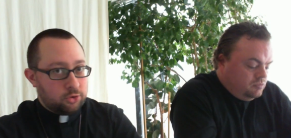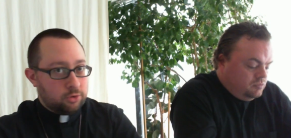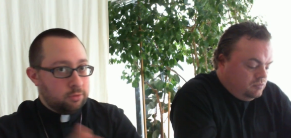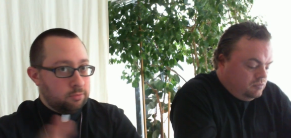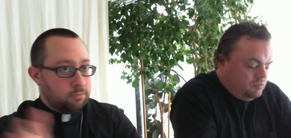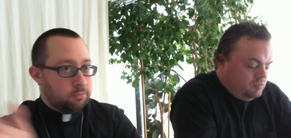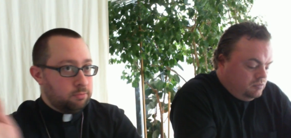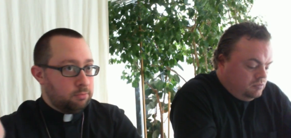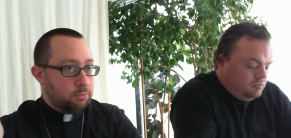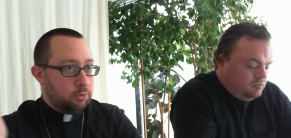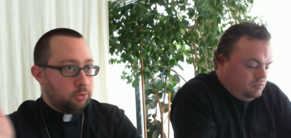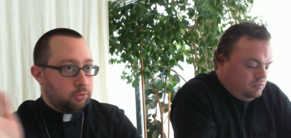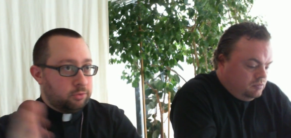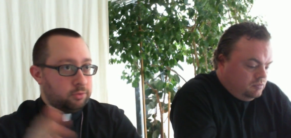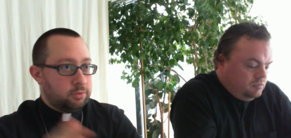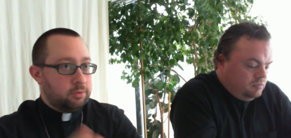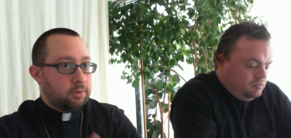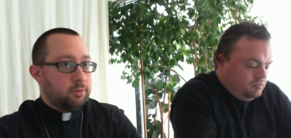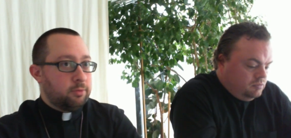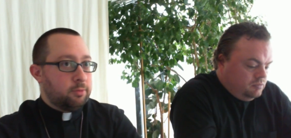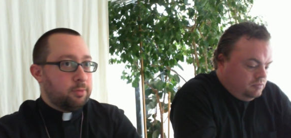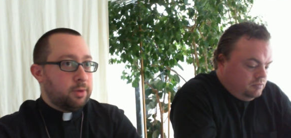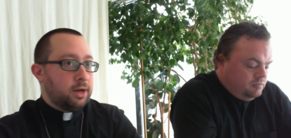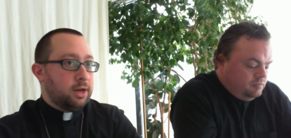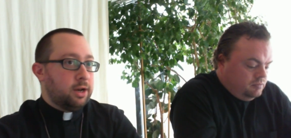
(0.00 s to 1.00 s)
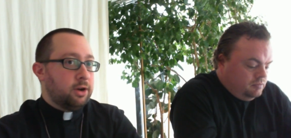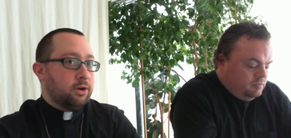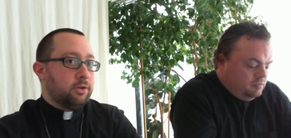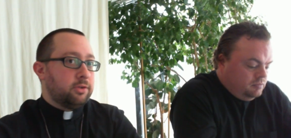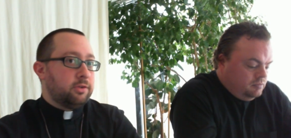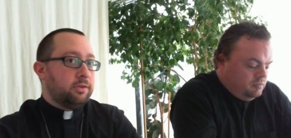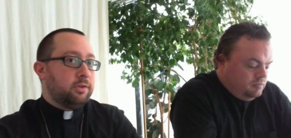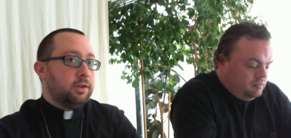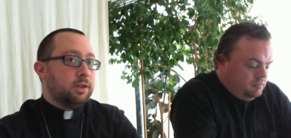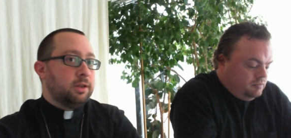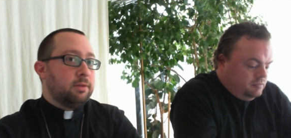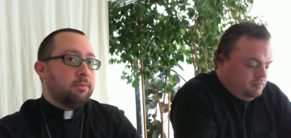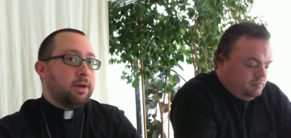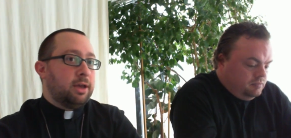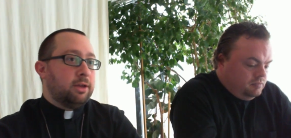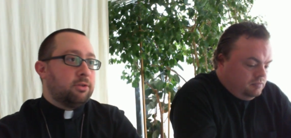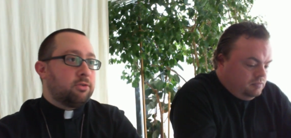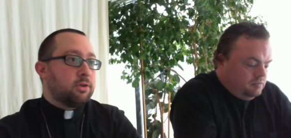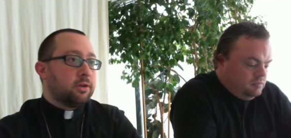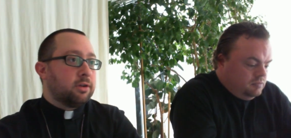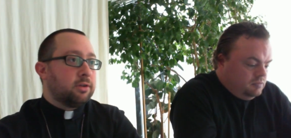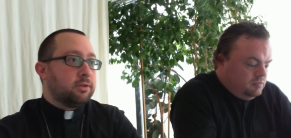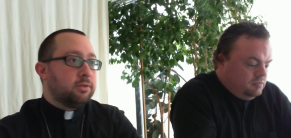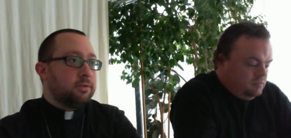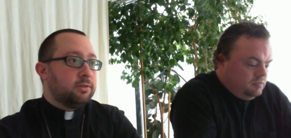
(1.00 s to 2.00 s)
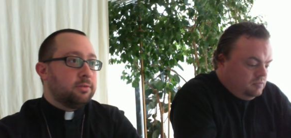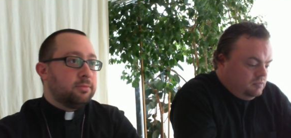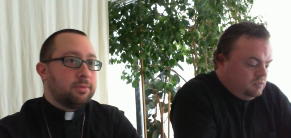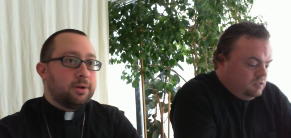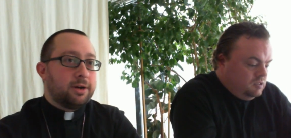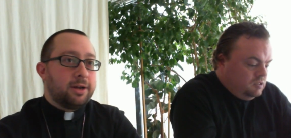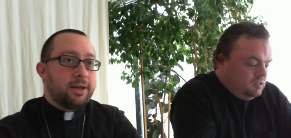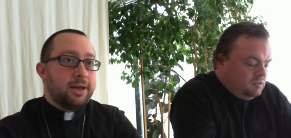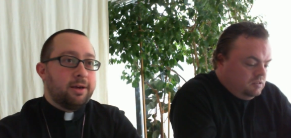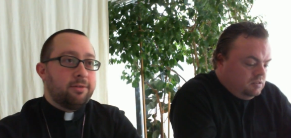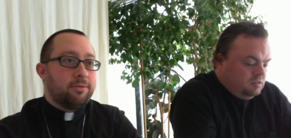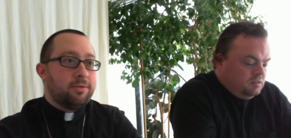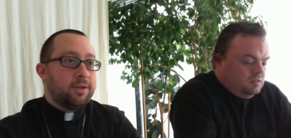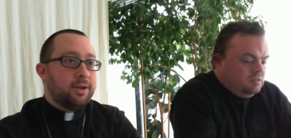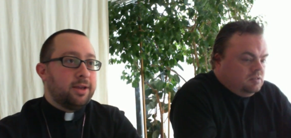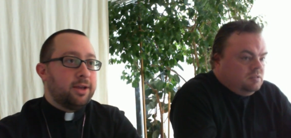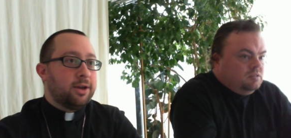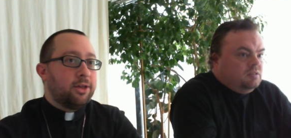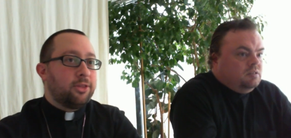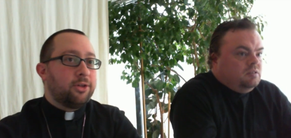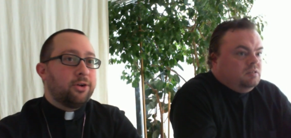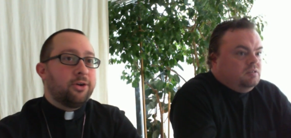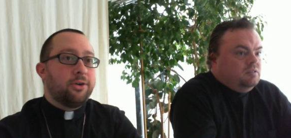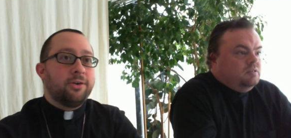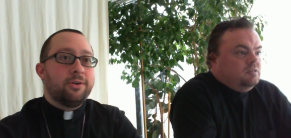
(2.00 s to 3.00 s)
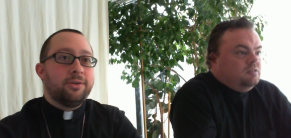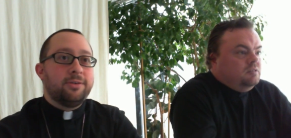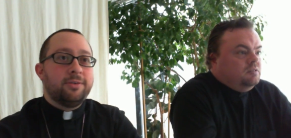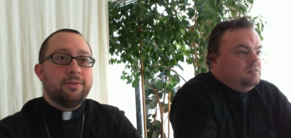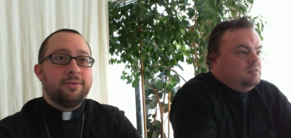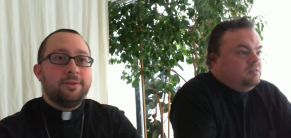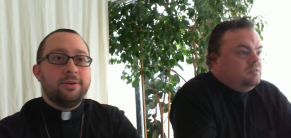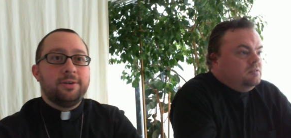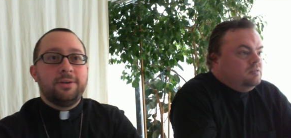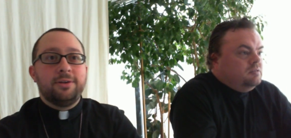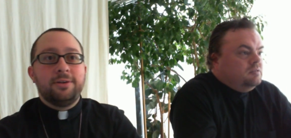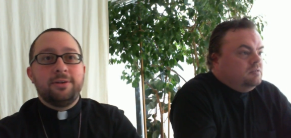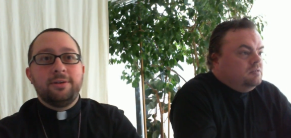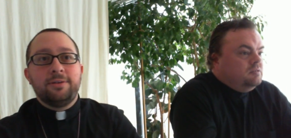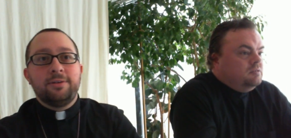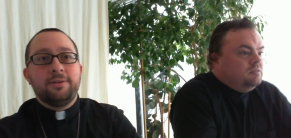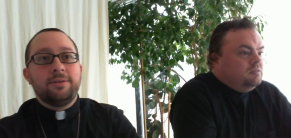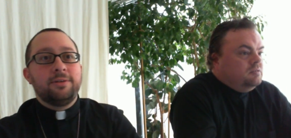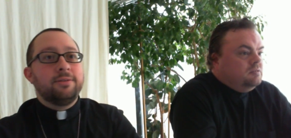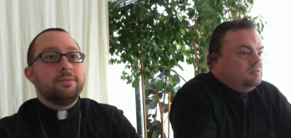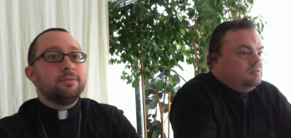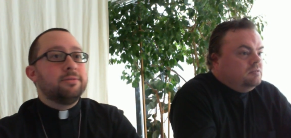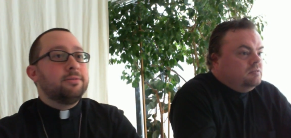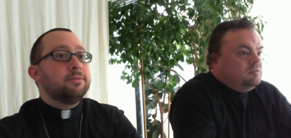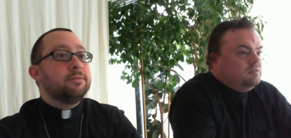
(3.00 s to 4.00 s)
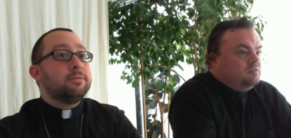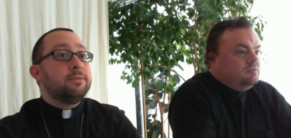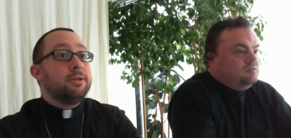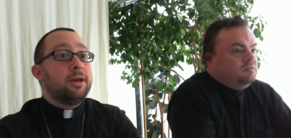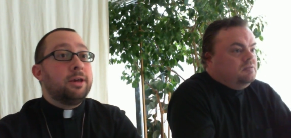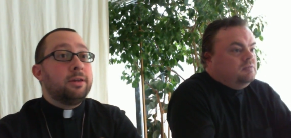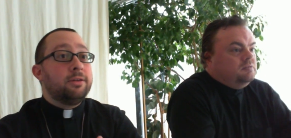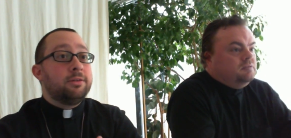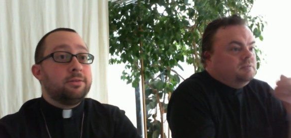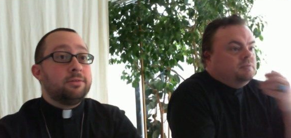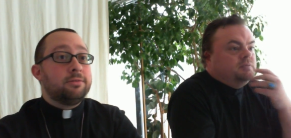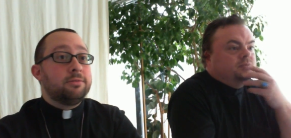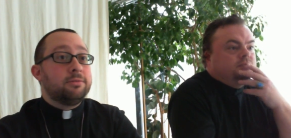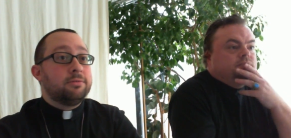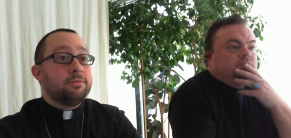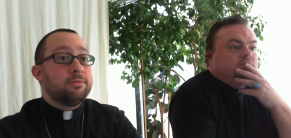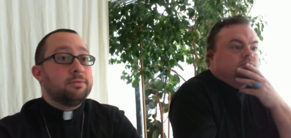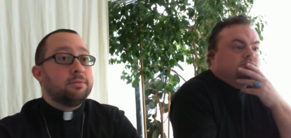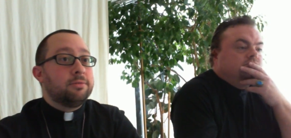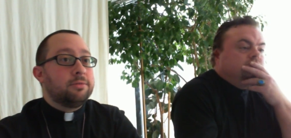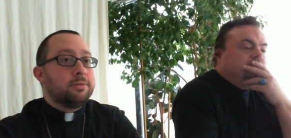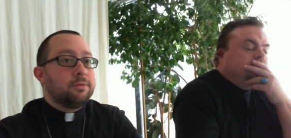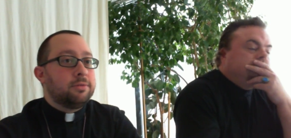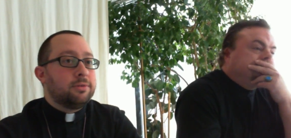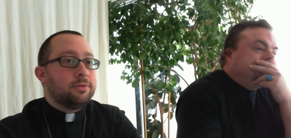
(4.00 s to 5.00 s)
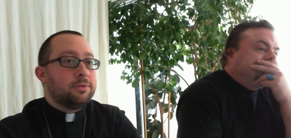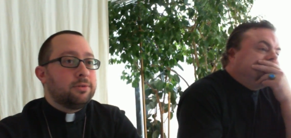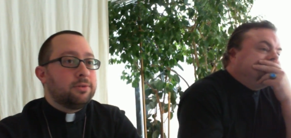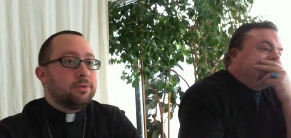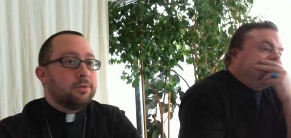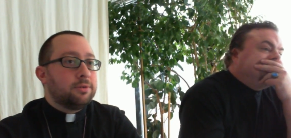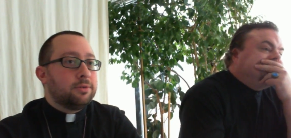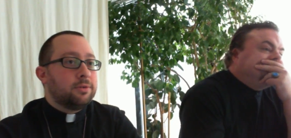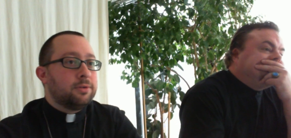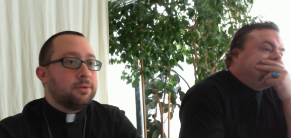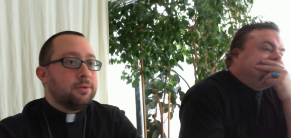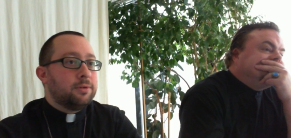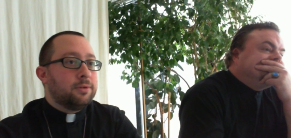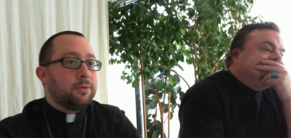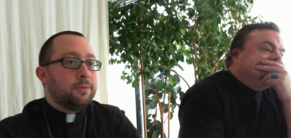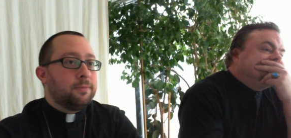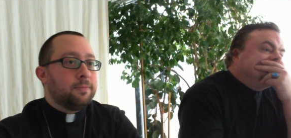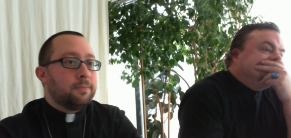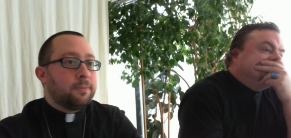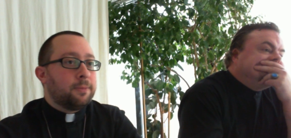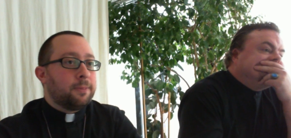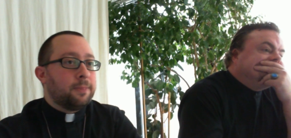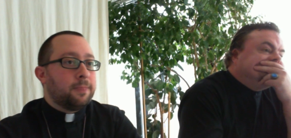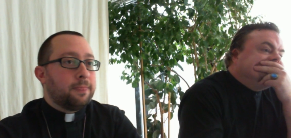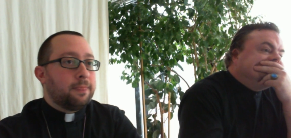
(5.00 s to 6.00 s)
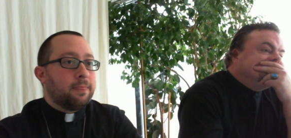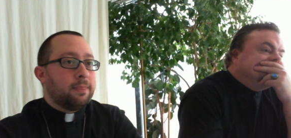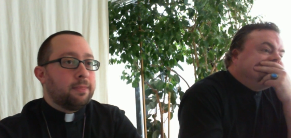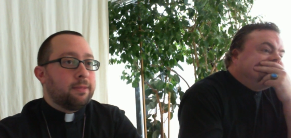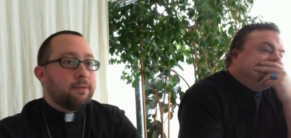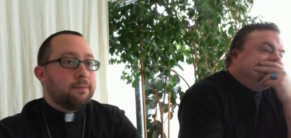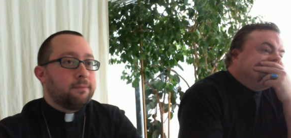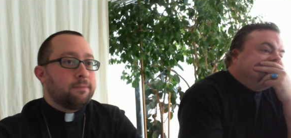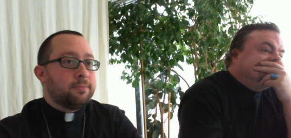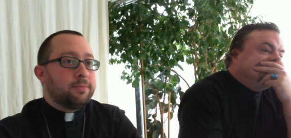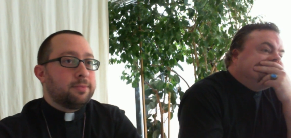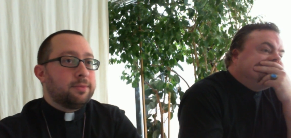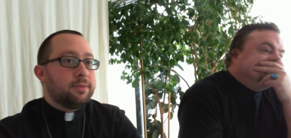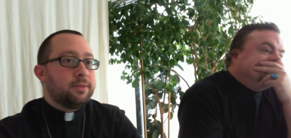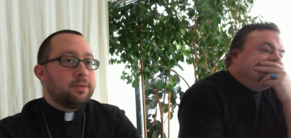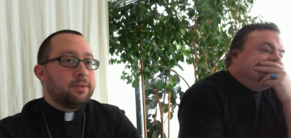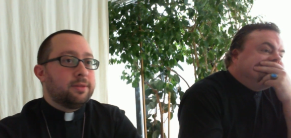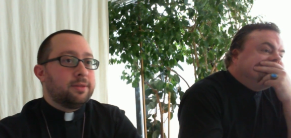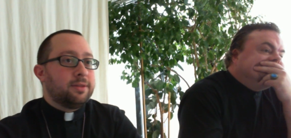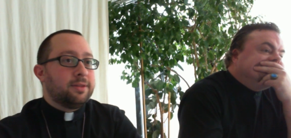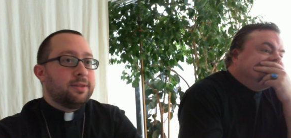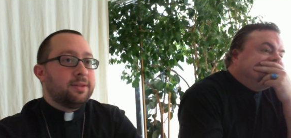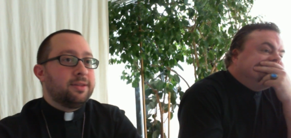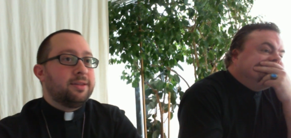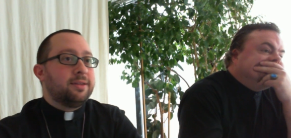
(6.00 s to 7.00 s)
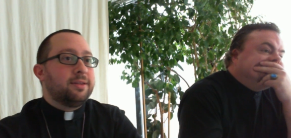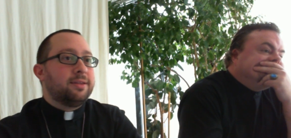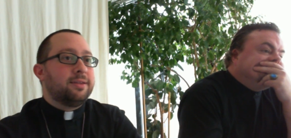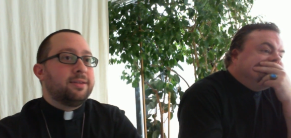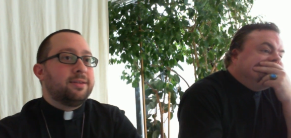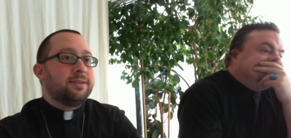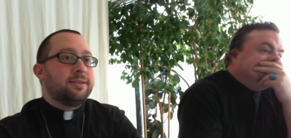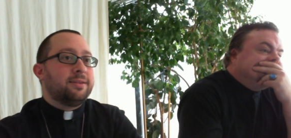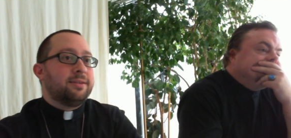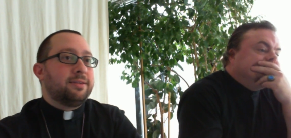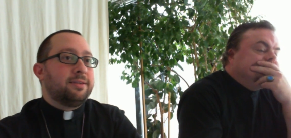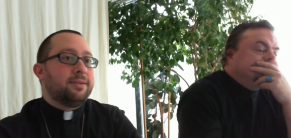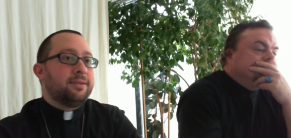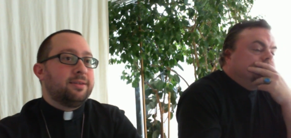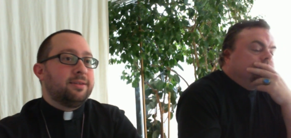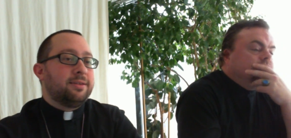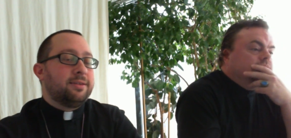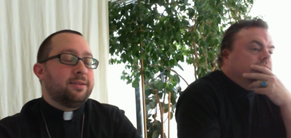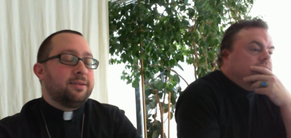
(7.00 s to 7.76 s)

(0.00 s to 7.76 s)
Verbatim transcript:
Speaker 1: I'm sure most everybody here has seen The Matrix. Anybody have any other? Yes? Um, and also, I'm sorry, I can't raise my voice too much,